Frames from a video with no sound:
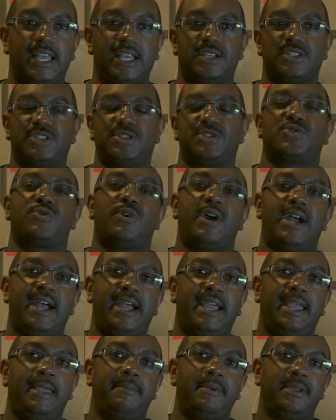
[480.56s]

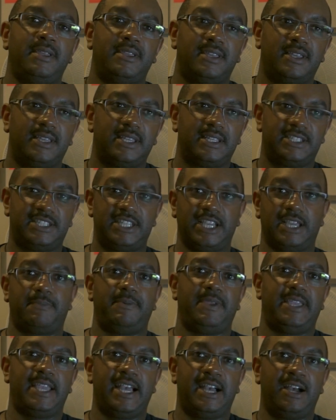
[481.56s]
Subscribe, check
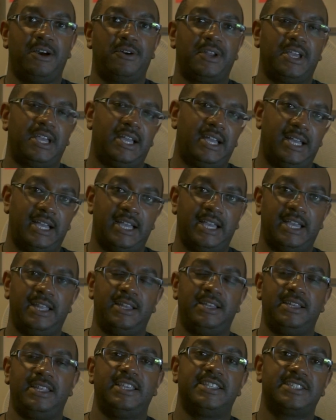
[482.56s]
me out
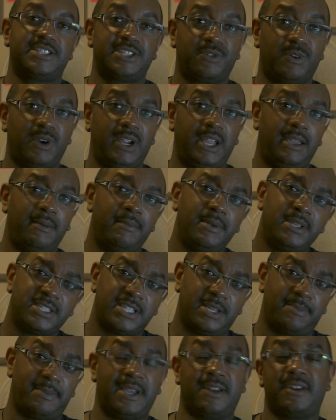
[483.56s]
on Instagram,
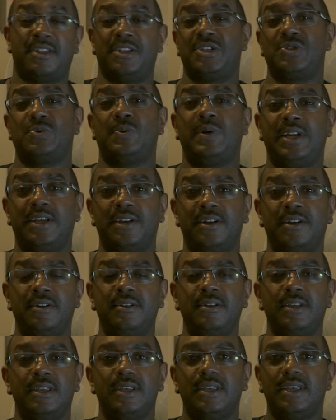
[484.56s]
check me out on
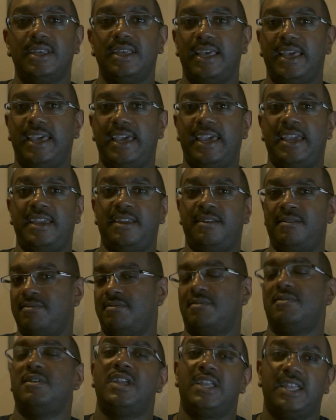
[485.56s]
Twitter. Hey,
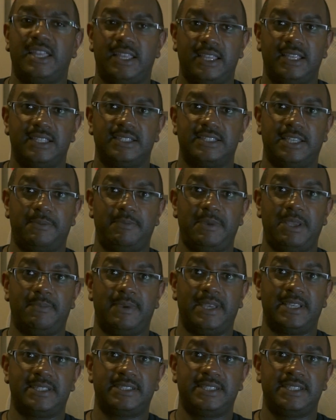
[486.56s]
send me a
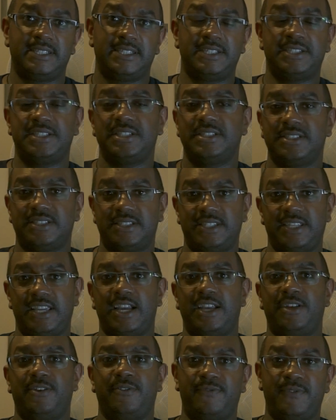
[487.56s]
message, see
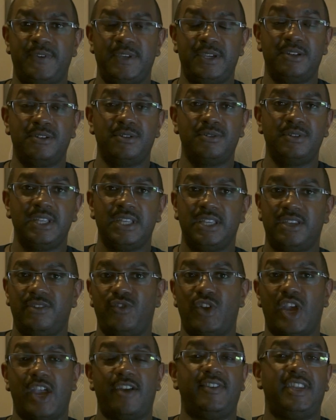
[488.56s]
how you feel. If
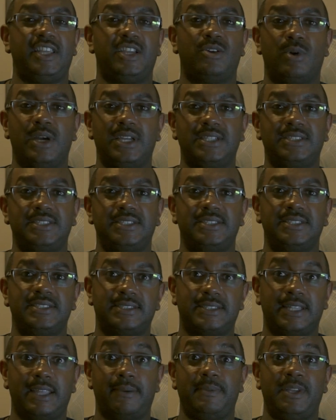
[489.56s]
you have any
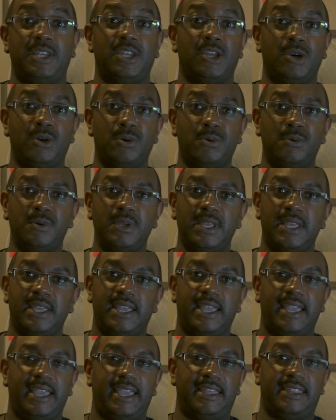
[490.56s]
questions, let me know,
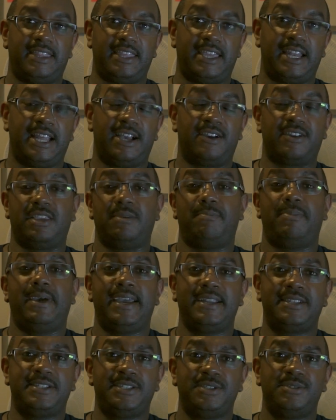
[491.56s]
and then I'll get
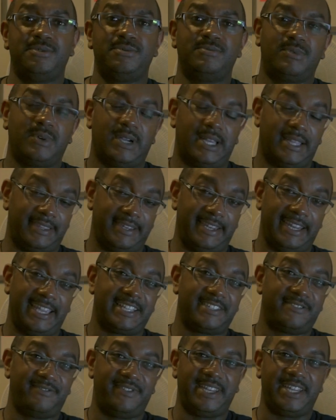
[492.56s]
back to you on the
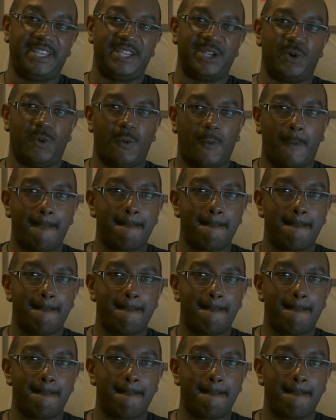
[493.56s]
next video.